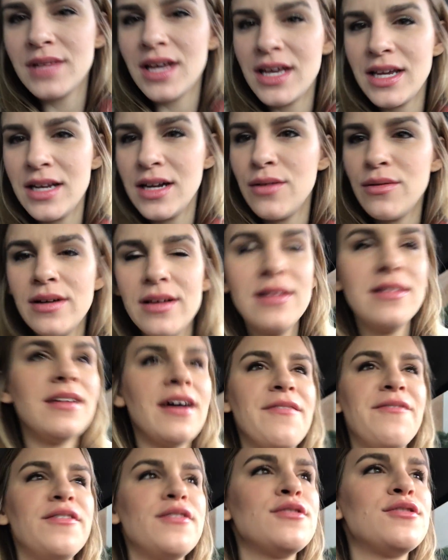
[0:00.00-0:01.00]
And you know what?
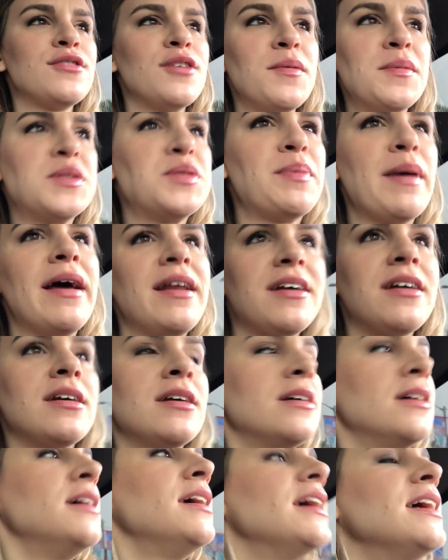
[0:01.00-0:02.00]
I feel so much better.
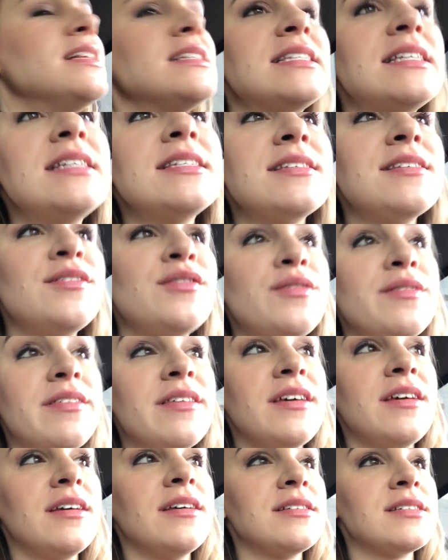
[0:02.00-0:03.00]
It's these little
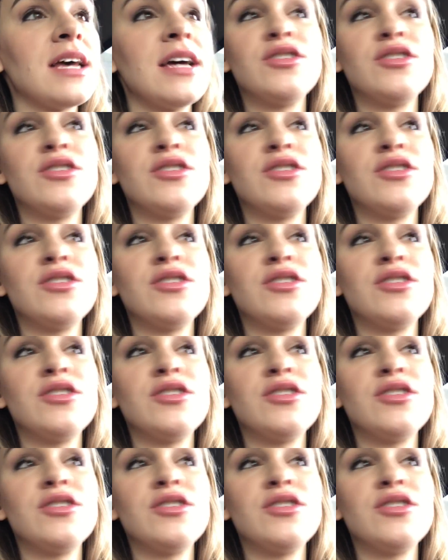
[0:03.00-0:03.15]
things.